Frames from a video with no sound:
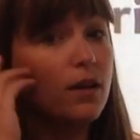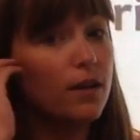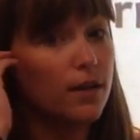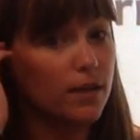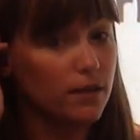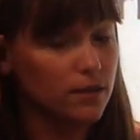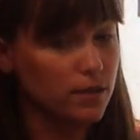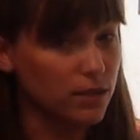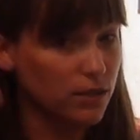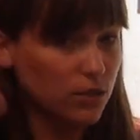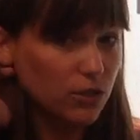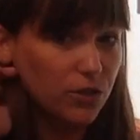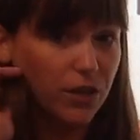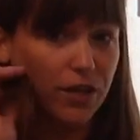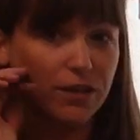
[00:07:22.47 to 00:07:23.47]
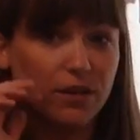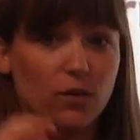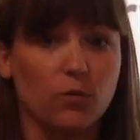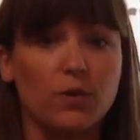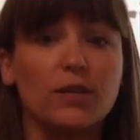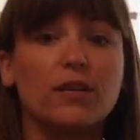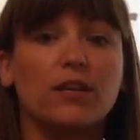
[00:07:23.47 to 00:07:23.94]
in 6th grade
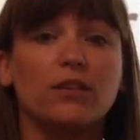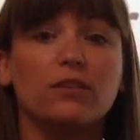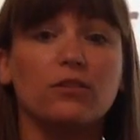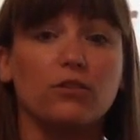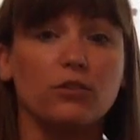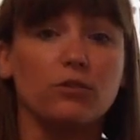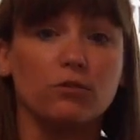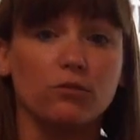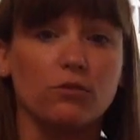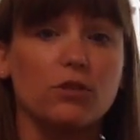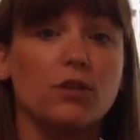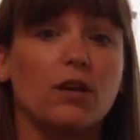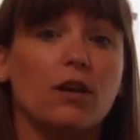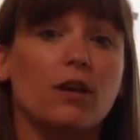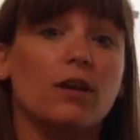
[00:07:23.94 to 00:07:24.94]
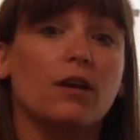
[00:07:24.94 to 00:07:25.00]
that we can use